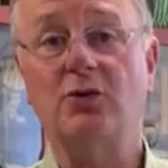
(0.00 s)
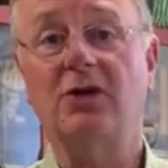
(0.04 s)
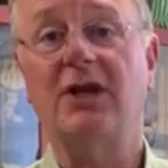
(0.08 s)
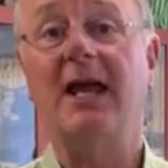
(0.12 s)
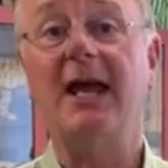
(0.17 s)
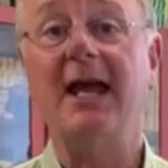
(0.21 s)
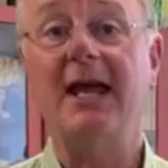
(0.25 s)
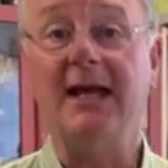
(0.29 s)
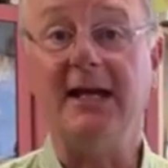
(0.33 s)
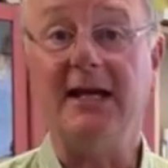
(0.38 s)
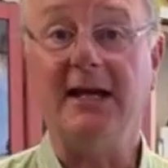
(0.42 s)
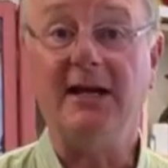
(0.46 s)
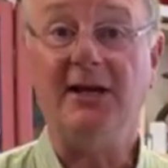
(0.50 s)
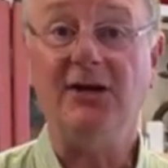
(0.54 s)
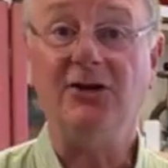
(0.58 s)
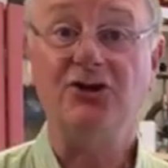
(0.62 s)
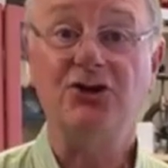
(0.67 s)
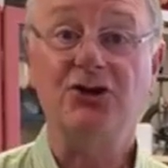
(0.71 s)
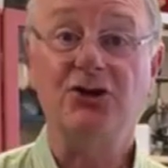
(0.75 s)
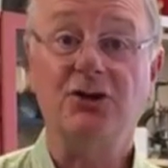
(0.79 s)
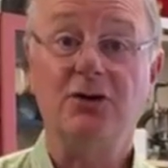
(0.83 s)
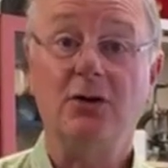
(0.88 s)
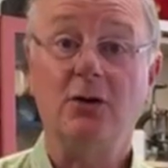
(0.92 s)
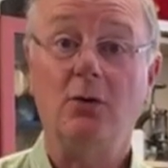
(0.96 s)

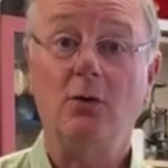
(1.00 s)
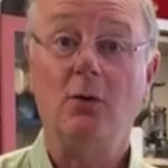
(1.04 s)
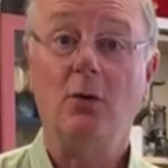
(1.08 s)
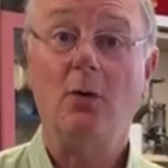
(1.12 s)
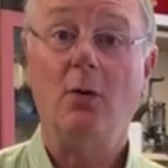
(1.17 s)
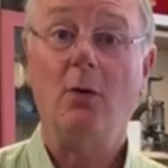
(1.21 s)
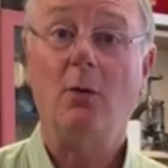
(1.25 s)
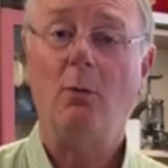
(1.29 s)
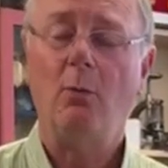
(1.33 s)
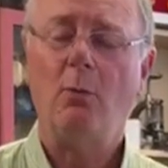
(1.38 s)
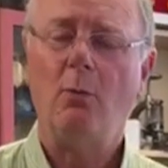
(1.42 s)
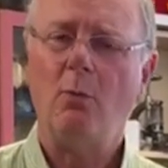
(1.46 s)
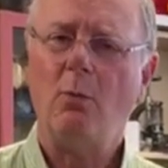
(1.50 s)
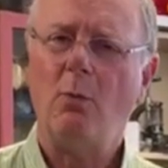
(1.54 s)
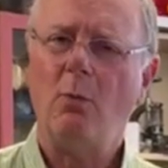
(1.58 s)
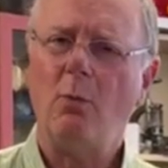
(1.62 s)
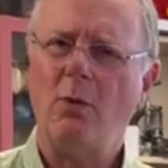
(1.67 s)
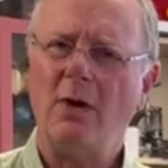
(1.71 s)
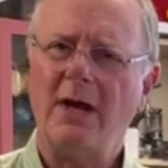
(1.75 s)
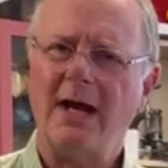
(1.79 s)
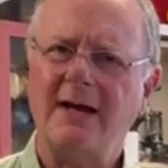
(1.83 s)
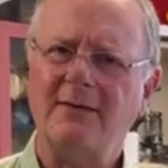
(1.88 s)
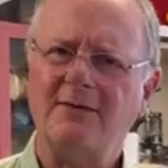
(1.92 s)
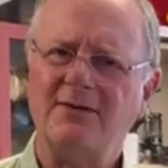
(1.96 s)
cage,
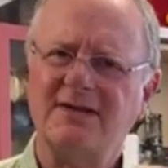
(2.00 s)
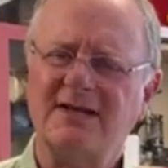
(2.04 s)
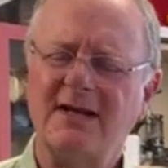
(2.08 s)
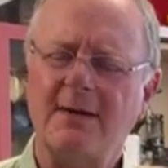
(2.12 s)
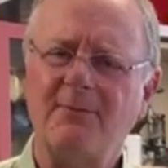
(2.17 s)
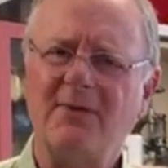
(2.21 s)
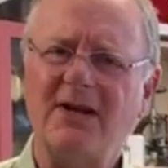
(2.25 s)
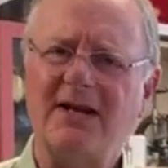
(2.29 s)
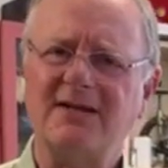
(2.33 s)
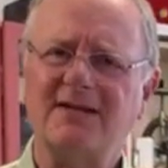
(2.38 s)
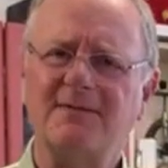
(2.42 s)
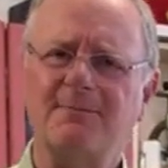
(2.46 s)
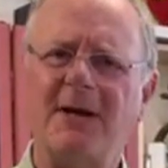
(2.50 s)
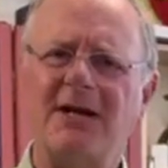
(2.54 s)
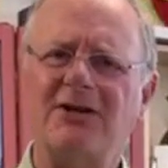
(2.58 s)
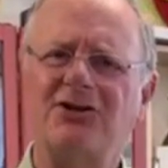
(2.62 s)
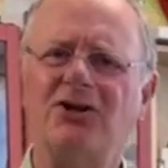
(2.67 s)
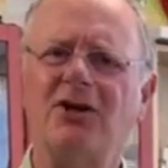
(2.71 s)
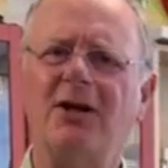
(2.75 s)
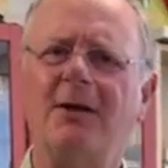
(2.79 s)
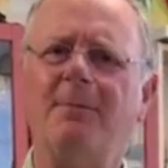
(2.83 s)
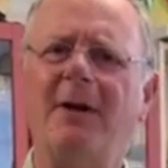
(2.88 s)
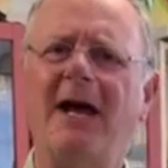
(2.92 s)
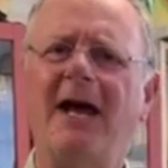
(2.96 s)
something
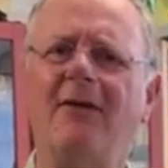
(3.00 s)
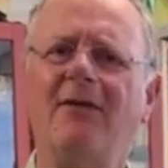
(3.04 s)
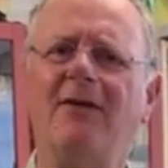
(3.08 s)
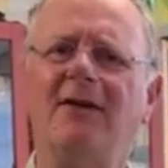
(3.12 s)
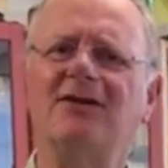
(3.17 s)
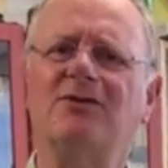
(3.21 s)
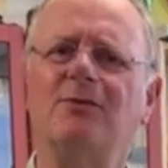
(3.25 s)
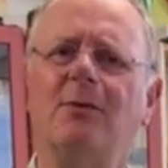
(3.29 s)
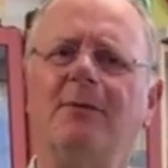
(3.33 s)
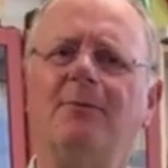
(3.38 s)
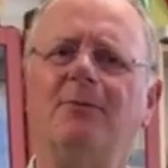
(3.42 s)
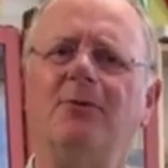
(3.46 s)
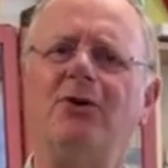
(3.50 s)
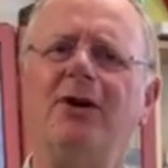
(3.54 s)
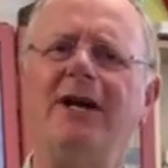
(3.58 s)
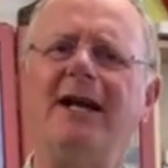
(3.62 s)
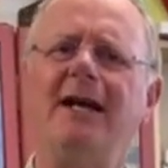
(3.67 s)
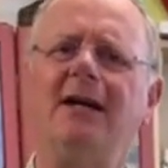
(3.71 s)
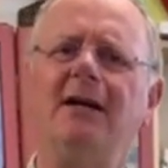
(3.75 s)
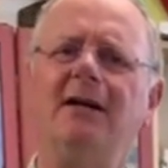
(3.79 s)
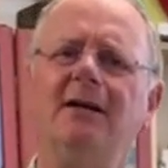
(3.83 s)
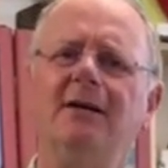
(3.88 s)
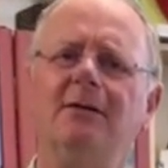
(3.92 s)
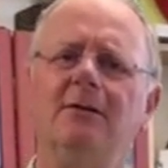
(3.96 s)
special about yes, this one, Maria.
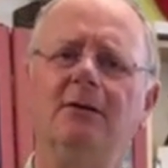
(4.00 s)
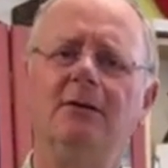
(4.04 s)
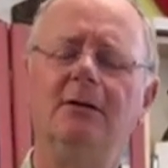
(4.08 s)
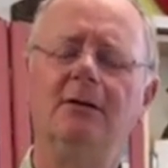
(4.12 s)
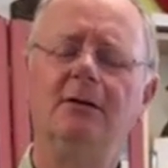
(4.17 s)
This